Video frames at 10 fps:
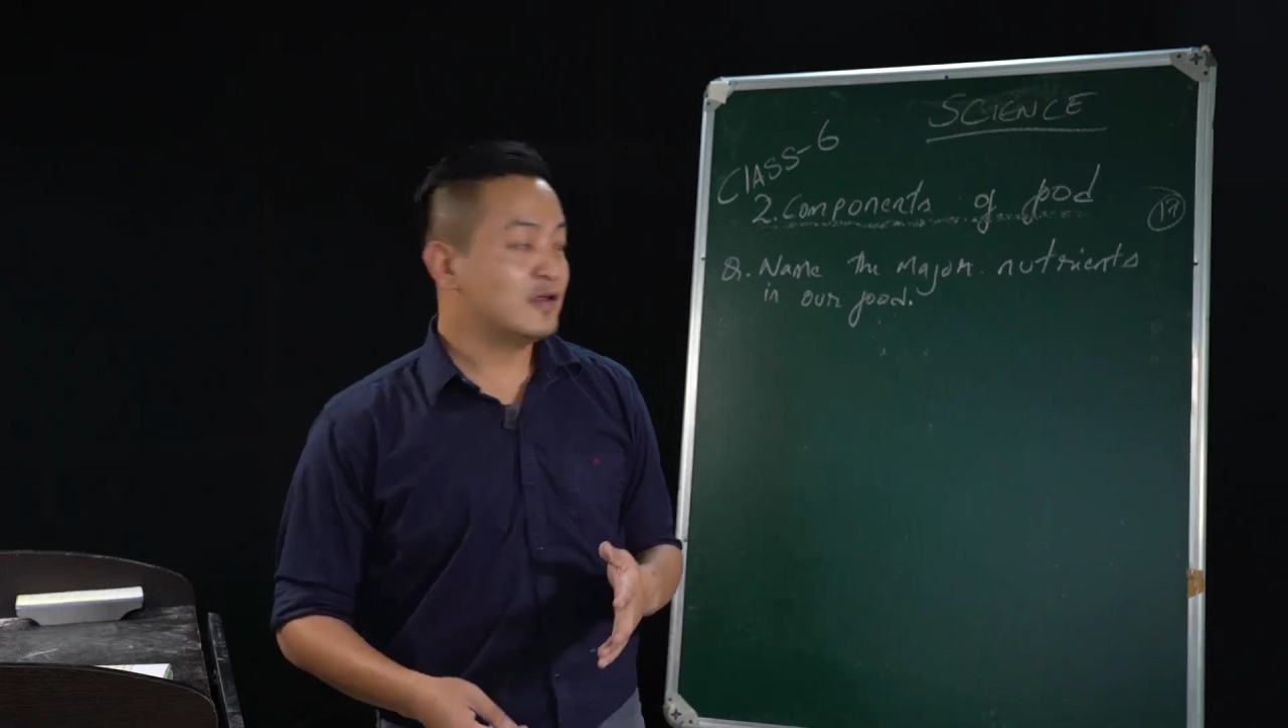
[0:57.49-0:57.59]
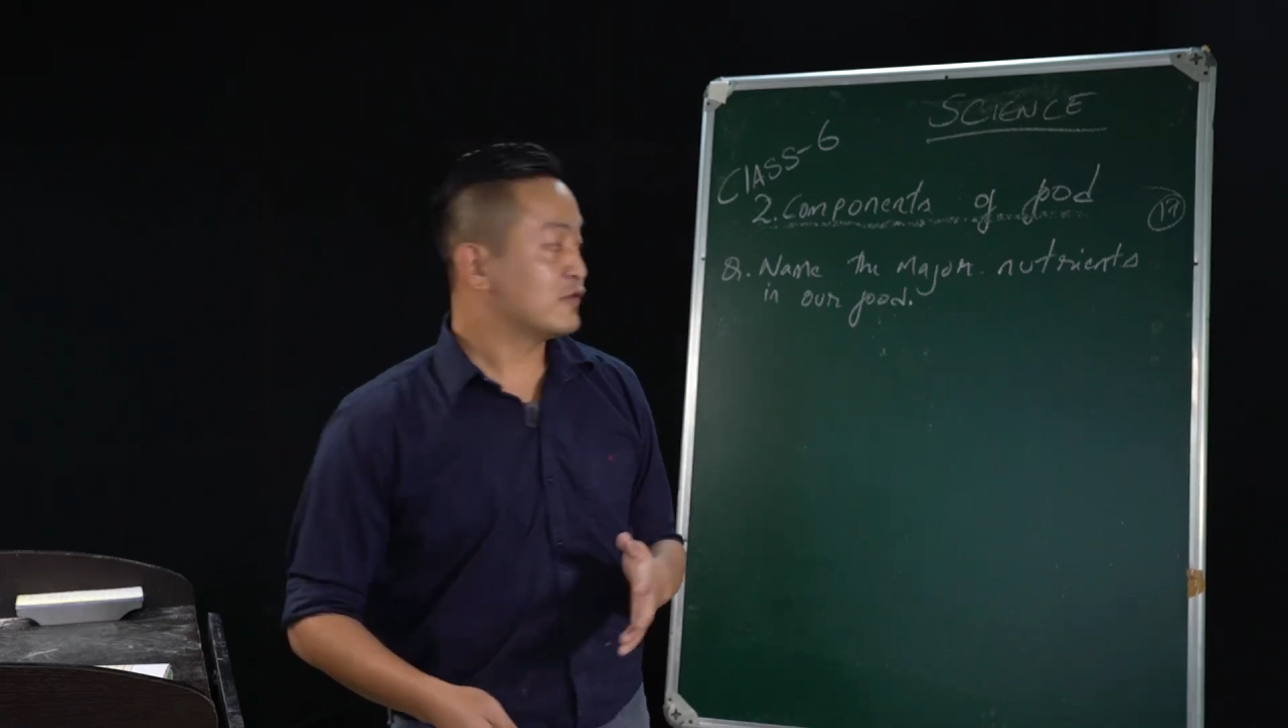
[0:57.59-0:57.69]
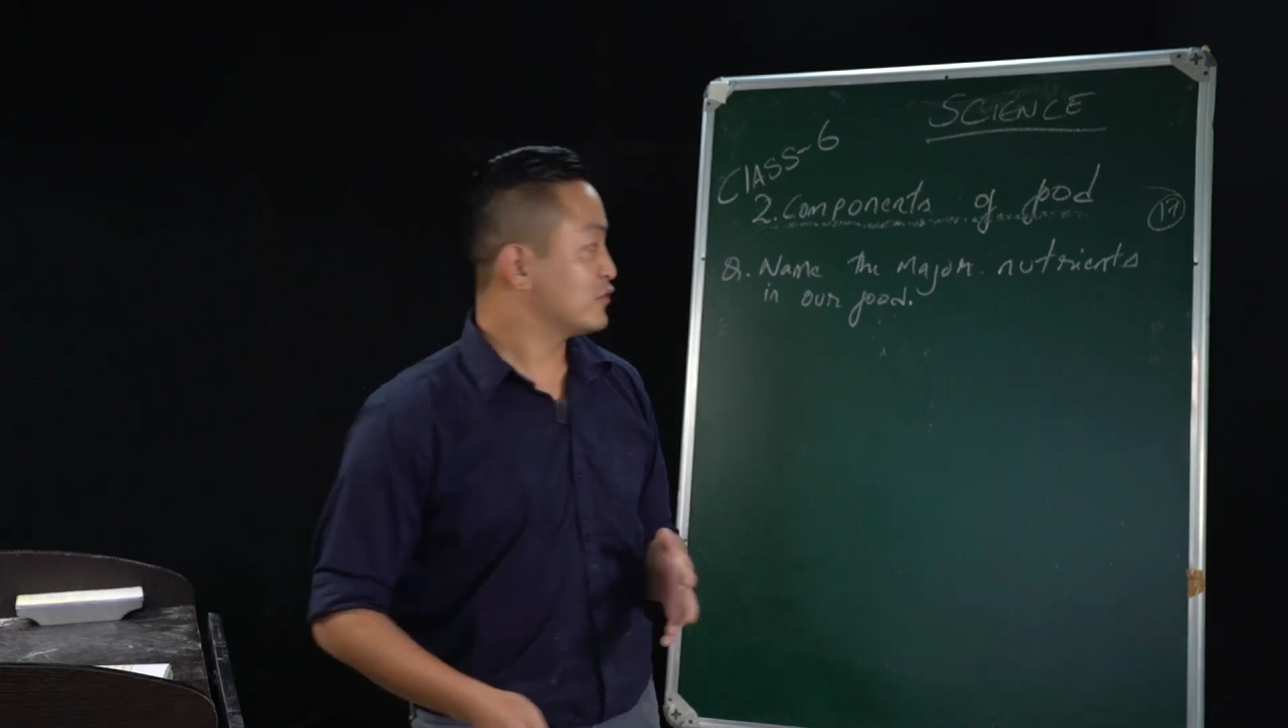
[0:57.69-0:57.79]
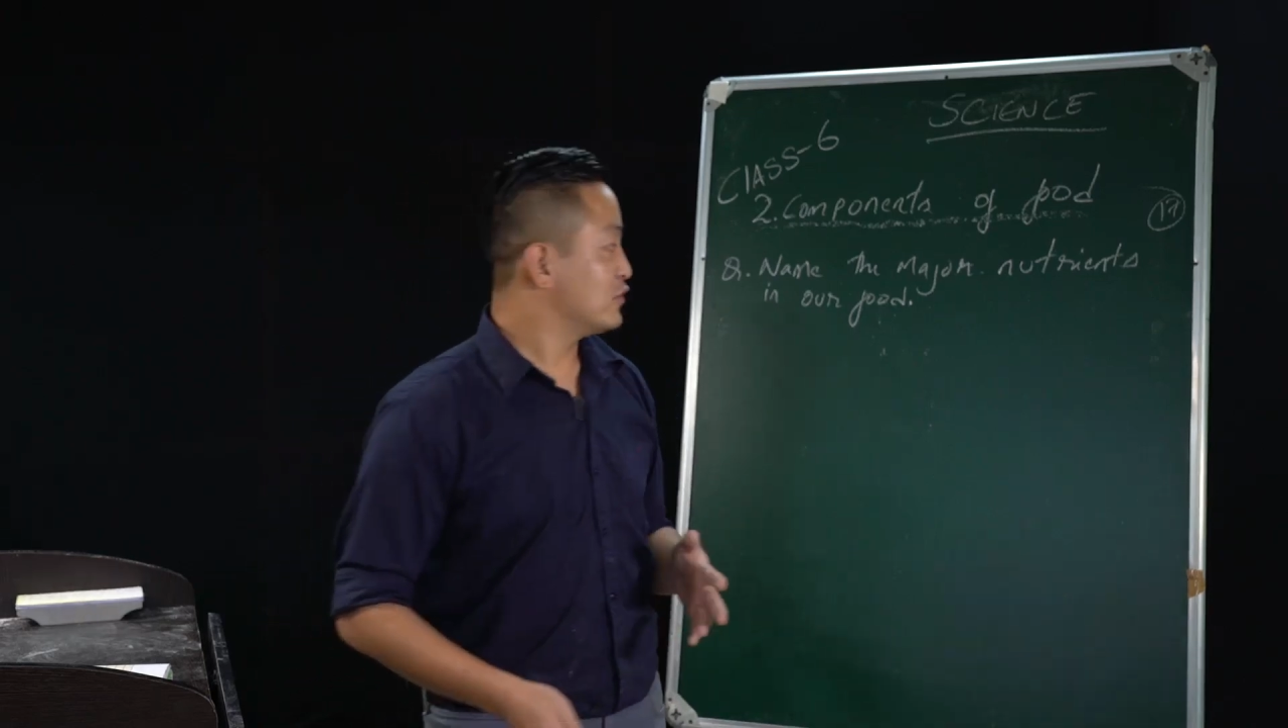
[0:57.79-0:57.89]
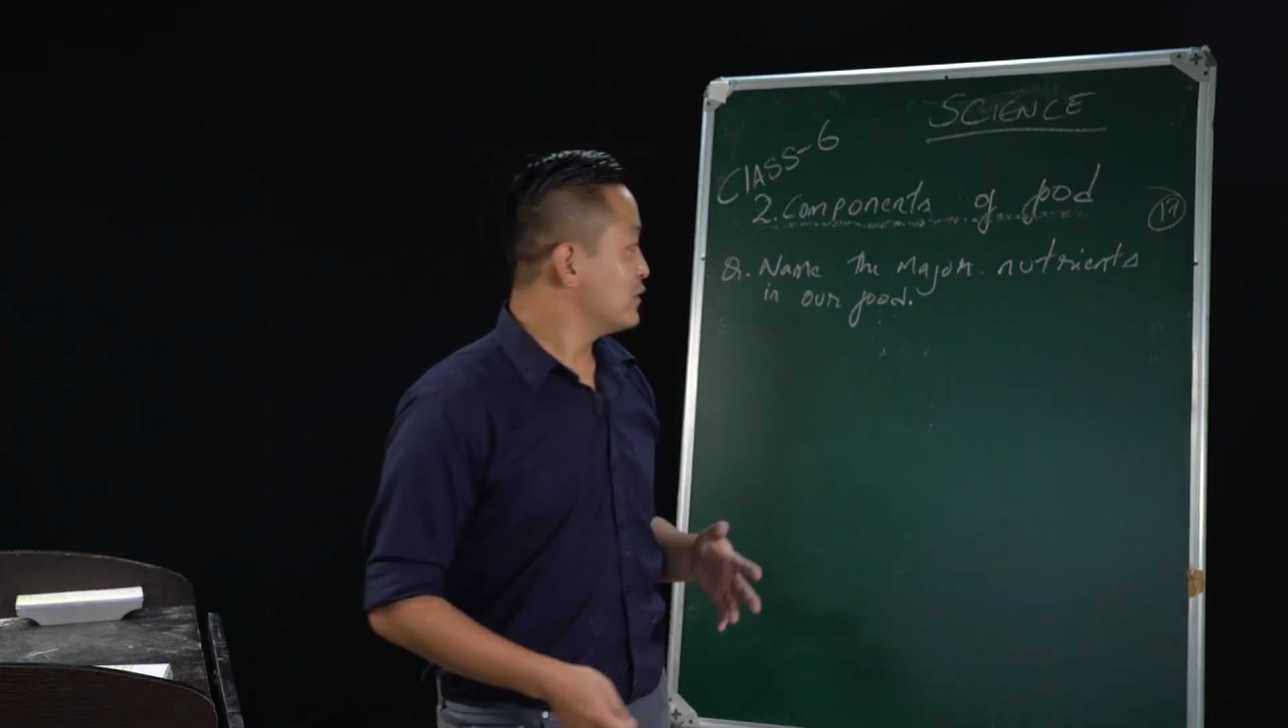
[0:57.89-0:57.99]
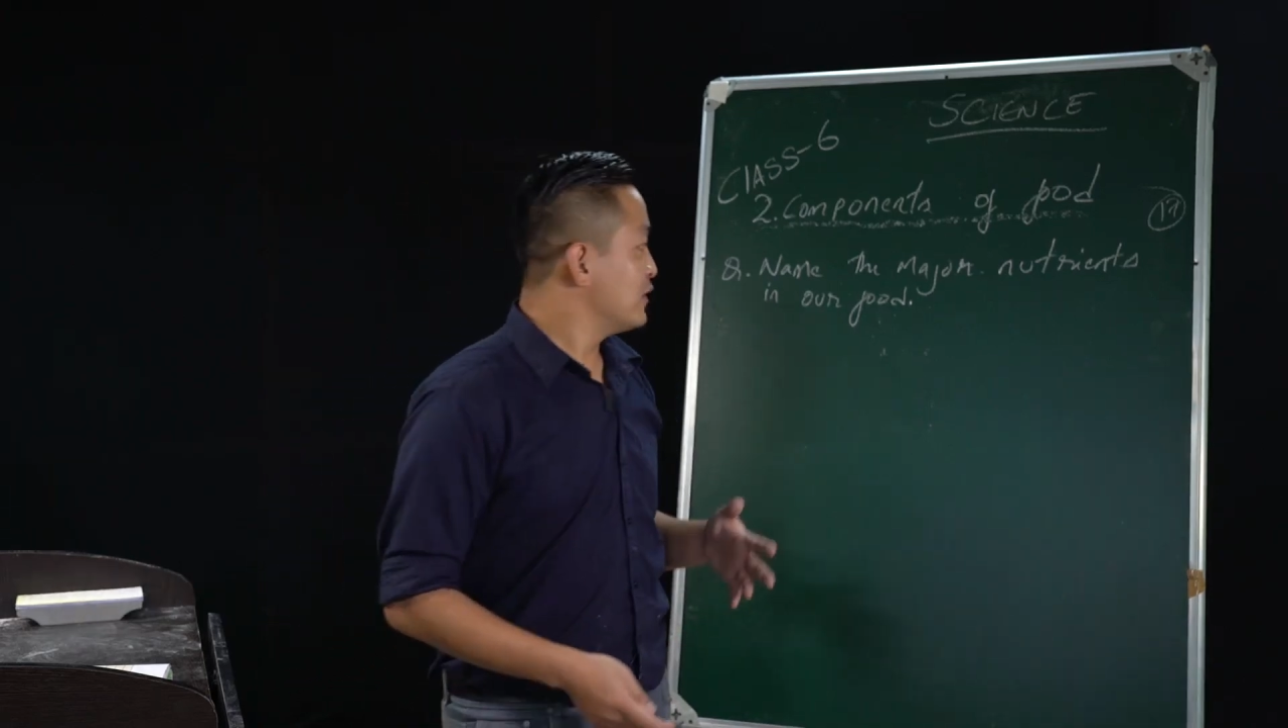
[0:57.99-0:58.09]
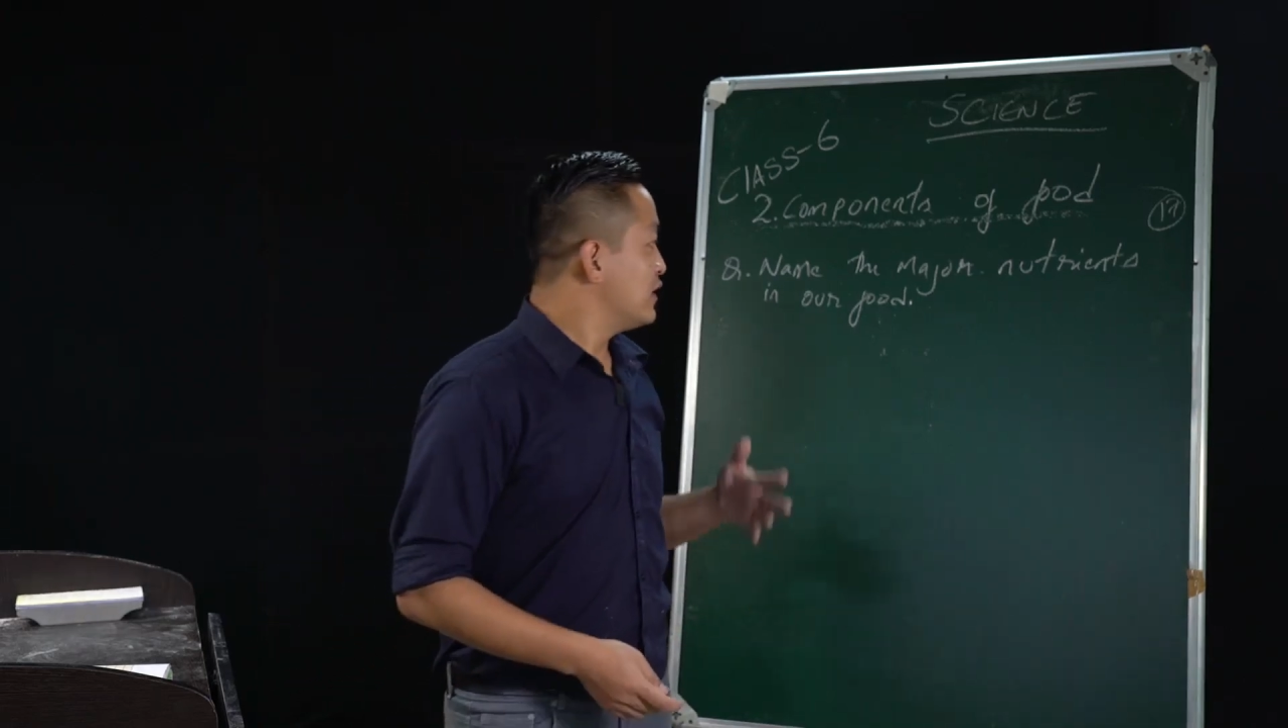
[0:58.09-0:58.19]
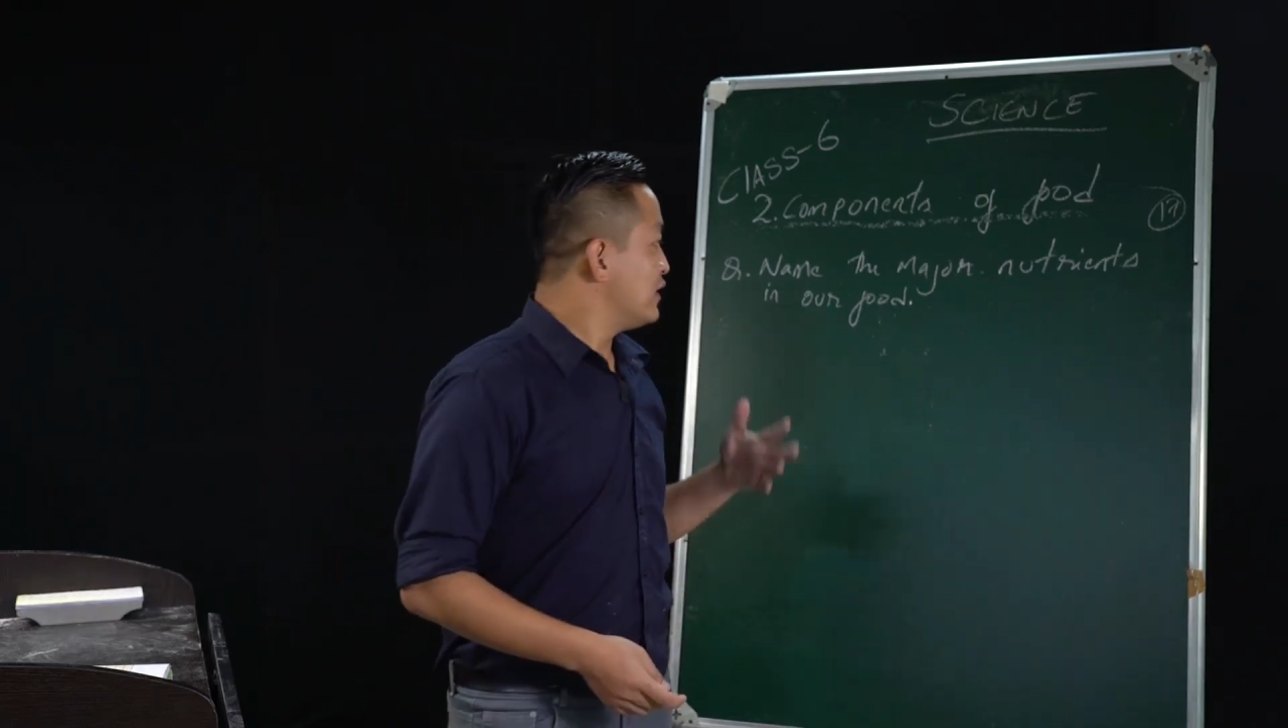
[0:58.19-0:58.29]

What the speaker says: So